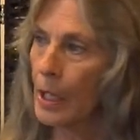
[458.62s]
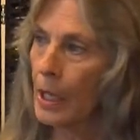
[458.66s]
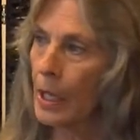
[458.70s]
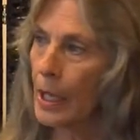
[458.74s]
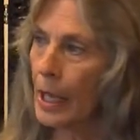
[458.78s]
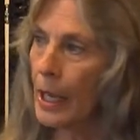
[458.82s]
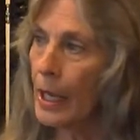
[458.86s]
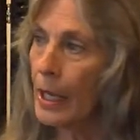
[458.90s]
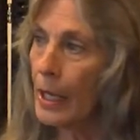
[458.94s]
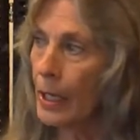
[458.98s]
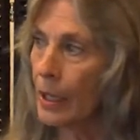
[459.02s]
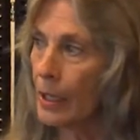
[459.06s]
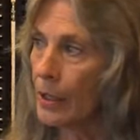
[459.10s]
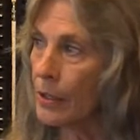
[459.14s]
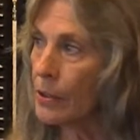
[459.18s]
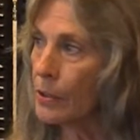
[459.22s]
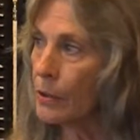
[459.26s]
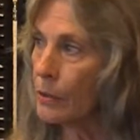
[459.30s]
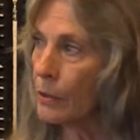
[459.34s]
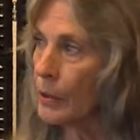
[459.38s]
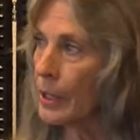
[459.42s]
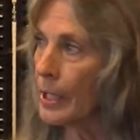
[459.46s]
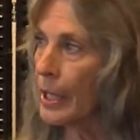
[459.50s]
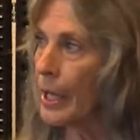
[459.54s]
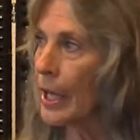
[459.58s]
And
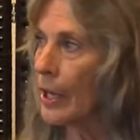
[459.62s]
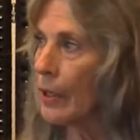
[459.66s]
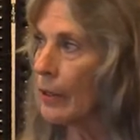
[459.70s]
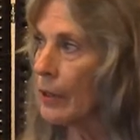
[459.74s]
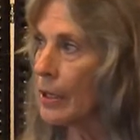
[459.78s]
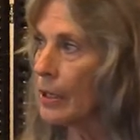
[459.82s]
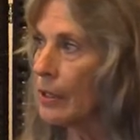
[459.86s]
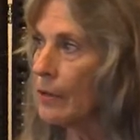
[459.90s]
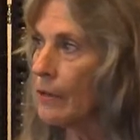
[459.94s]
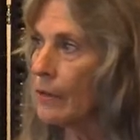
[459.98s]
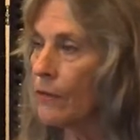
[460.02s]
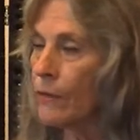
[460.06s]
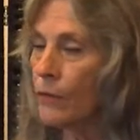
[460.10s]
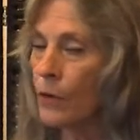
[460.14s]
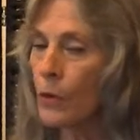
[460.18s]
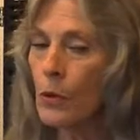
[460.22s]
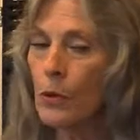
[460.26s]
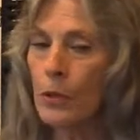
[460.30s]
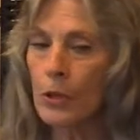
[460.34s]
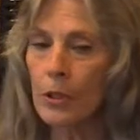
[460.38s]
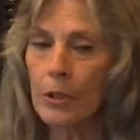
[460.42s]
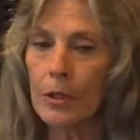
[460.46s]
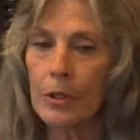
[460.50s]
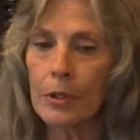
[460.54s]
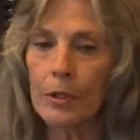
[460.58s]
we carry them
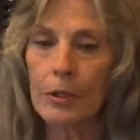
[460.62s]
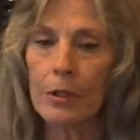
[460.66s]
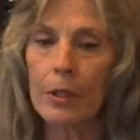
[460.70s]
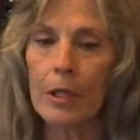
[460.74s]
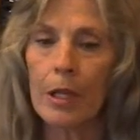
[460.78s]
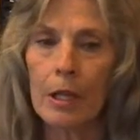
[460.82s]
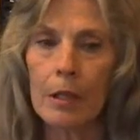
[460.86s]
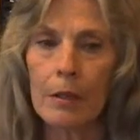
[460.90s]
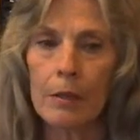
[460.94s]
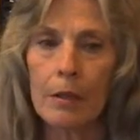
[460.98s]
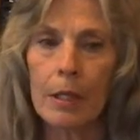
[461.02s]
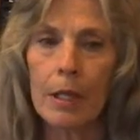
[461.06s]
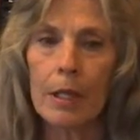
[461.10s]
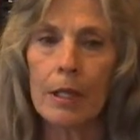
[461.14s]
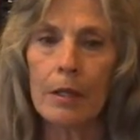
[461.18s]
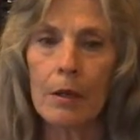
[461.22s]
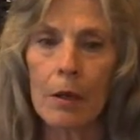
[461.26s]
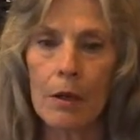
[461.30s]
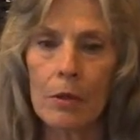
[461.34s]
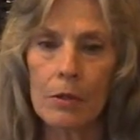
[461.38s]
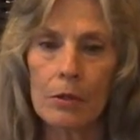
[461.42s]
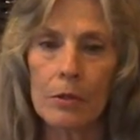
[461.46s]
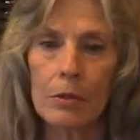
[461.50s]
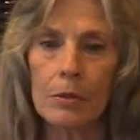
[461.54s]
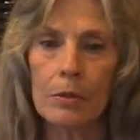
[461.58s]
forth, and, and
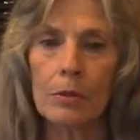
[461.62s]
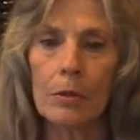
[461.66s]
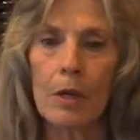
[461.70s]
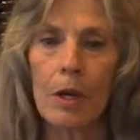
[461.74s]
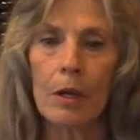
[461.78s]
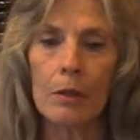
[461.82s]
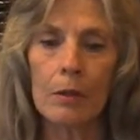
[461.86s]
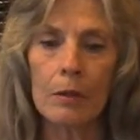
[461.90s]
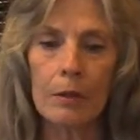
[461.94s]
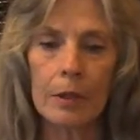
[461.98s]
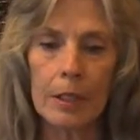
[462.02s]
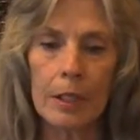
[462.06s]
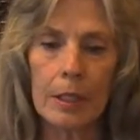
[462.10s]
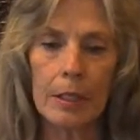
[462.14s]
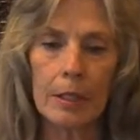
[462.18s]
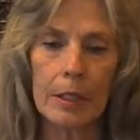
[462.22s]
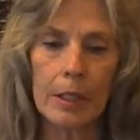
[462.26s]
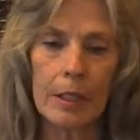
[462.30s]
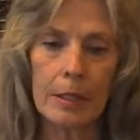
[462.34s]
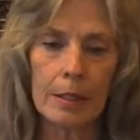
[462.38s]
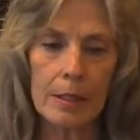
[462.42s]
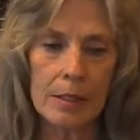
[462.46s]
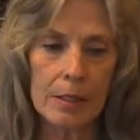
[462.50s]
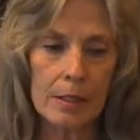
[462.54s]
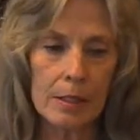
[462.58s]
also not only in,
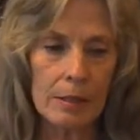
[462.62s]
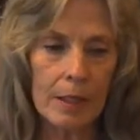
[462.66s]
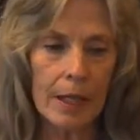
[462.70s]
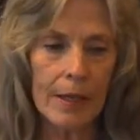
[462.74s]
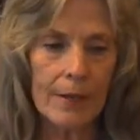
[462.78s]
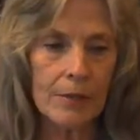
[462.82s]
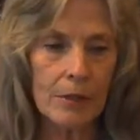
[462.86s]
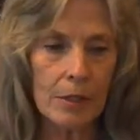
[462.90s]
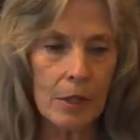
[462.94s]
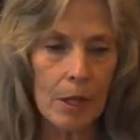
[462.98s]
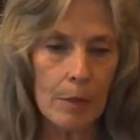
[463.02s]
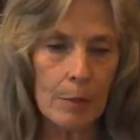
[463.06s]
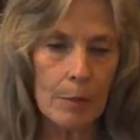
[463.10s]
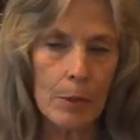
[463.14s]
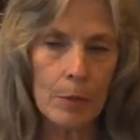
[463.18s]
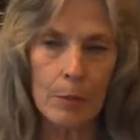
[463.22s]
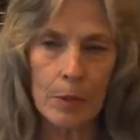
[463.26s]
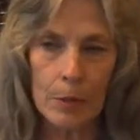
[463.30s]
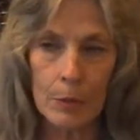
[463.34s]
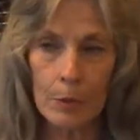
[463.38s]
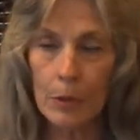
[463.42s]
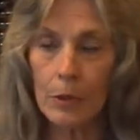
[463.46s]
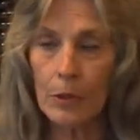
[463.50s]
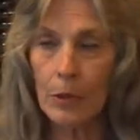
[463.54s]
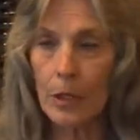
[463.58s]
in this lifetime, but we
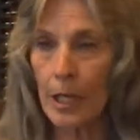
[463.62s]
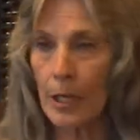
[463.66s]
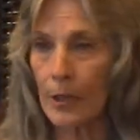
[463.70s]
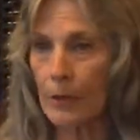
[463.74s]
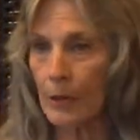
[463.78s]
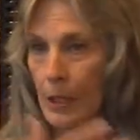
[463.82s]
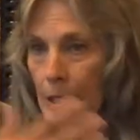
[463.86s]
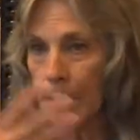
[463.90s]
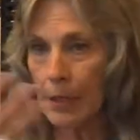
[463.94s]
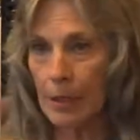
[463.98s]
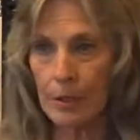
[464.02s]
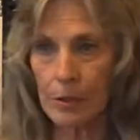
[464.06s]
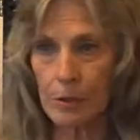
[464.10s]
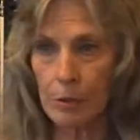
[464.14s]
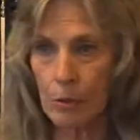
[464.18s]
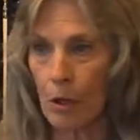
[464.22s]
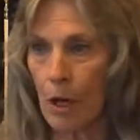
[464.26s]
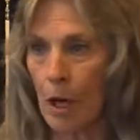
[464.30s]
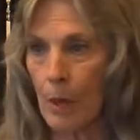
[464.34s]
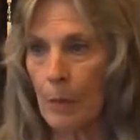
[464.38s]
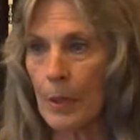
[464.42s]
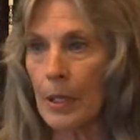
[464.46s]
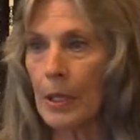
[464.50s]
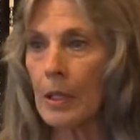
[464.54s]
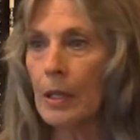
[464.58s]
will carry the
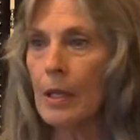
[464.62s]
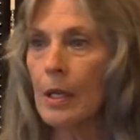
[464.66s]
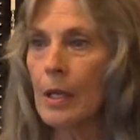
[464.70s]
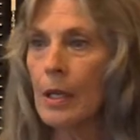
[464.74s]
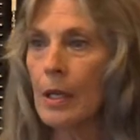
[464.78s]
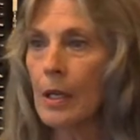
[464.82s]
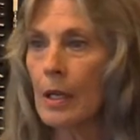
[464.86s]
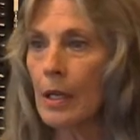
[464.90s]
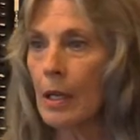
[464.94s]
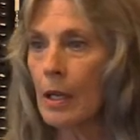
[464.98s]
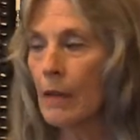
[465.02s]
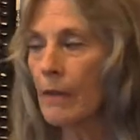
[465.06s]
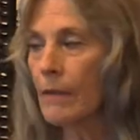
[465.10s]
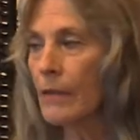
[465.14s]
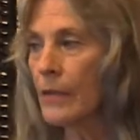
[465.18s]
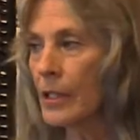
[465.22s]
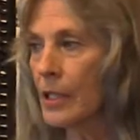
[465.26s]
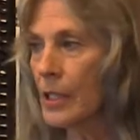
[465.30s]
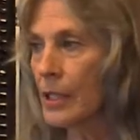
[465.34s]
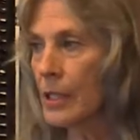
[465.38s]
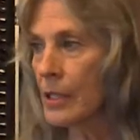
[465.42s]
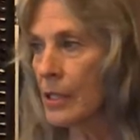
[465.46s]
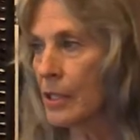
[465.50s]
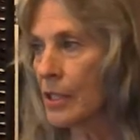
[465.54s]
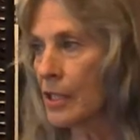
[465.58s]
trauma of
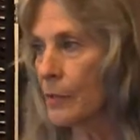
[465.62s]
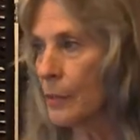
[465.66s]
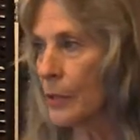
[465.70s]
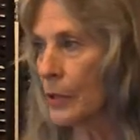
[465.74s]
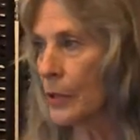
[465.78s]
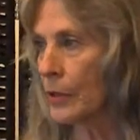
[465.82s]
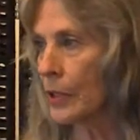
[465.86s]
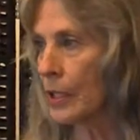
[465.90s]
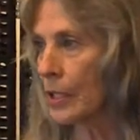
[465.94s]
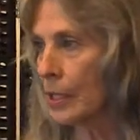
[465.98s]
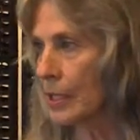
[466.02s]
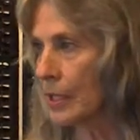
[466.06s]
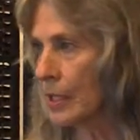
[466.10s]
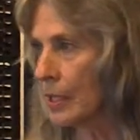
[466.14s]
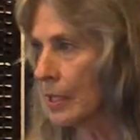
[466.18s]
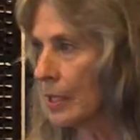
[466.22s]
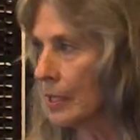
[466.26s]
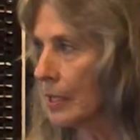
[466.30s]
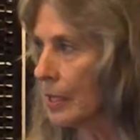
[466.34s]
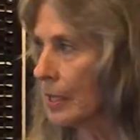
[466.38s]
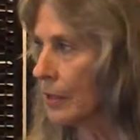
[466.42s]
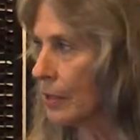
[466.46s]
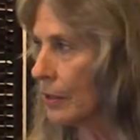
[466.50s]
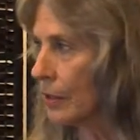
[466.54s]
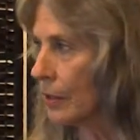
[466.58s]
these experiences
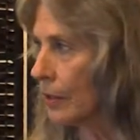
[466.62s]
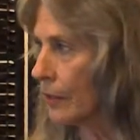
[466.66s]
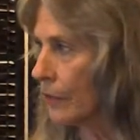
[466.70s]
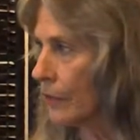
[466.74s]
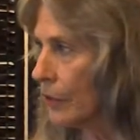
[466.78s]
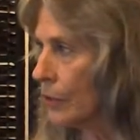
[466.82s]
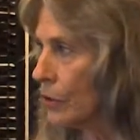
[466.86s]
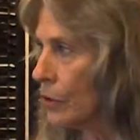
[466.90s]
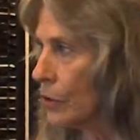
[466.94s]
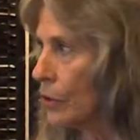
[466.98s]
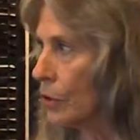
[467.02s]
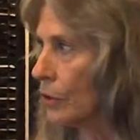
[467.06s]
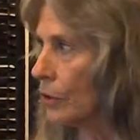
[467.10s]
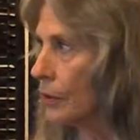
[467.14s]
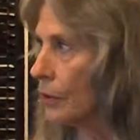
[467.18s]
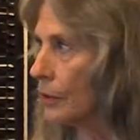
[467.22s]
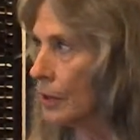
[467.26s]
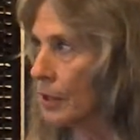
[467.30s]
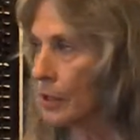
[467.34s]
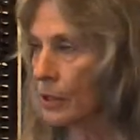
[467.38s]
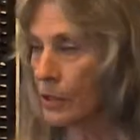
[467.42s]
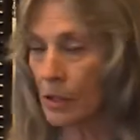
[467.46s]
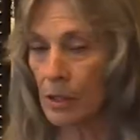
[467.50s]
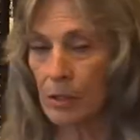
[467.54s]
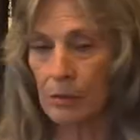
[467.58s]
into the future.
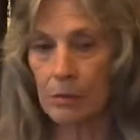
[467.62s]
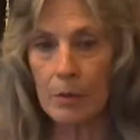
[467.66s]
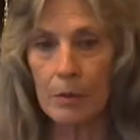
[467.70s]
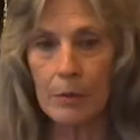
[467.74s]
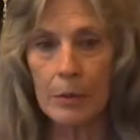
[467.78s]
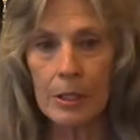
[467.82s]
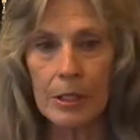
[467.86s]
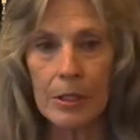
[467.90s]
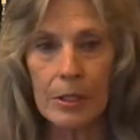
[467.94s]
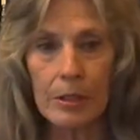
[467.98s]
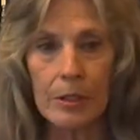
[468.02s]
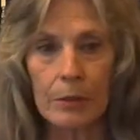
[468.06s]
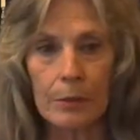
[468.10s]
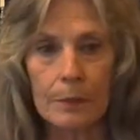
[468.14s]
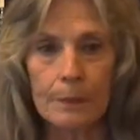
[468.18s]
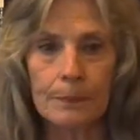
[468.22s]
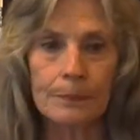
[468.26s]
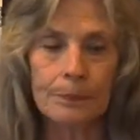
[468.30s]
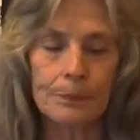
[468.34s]
It's just what we do.